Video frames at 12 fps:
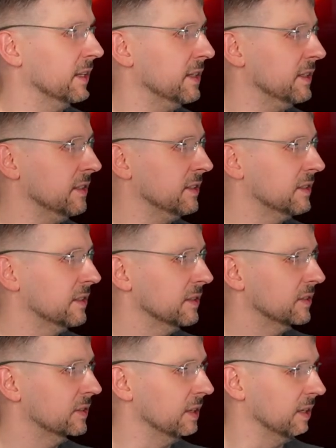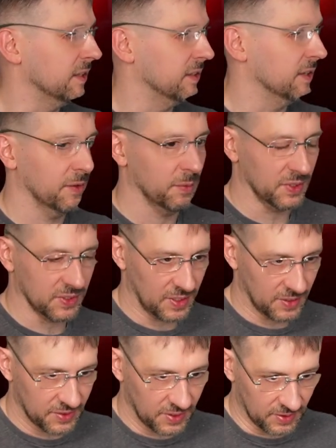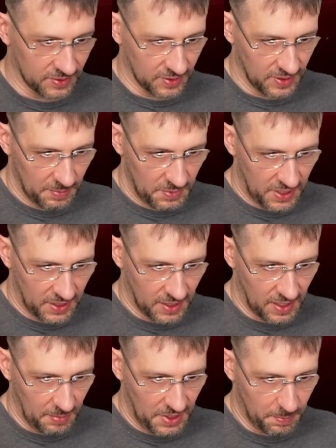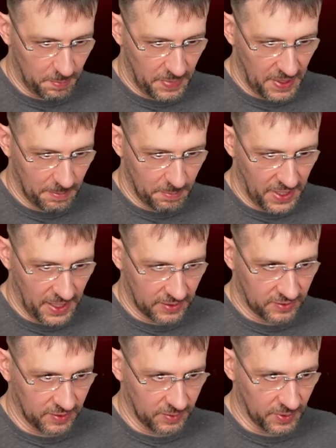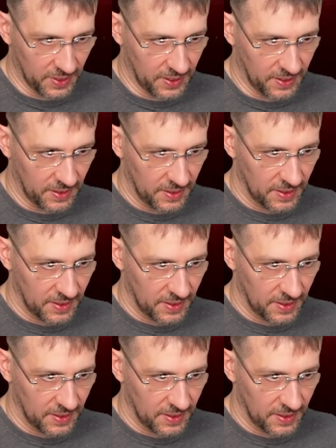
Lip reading: that he's seeing different results here. So let me. I'm gonna pop back to